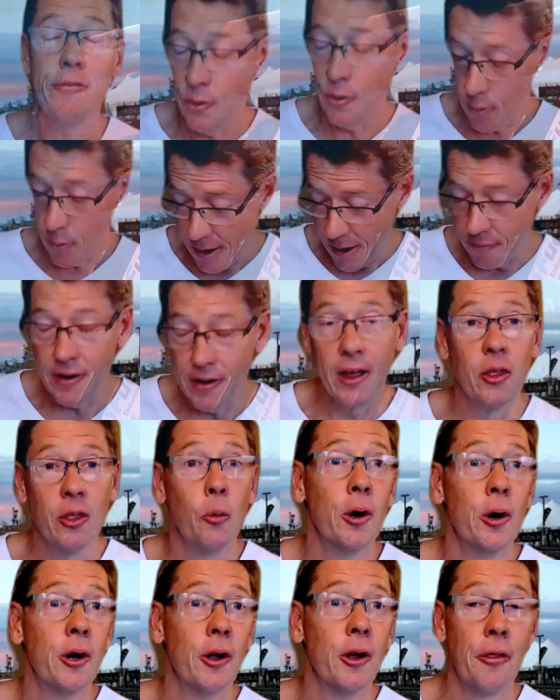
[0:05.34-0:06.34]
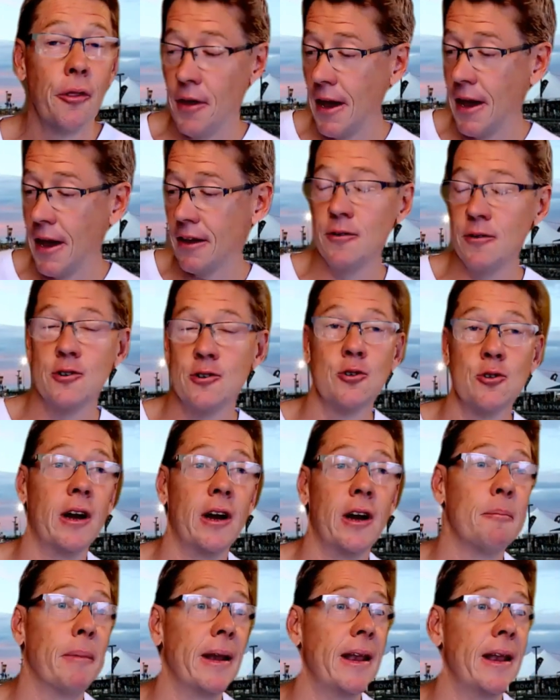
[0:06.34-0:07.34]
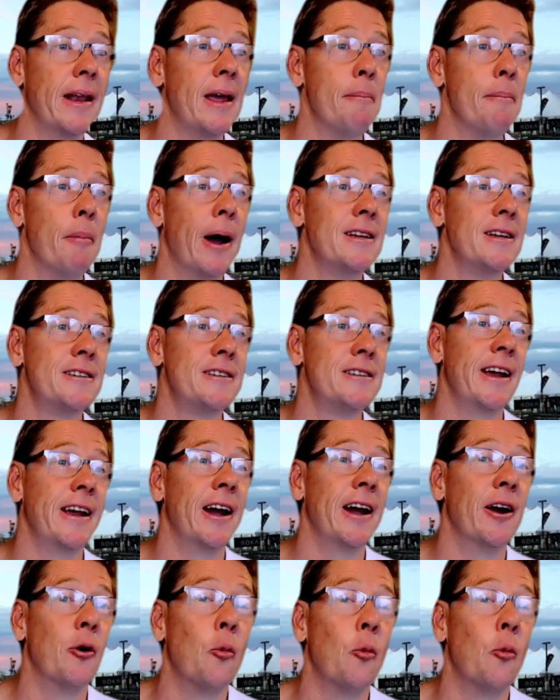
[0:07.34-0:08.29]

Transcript: you are around the world. Thanks for joining Monday Mindshare.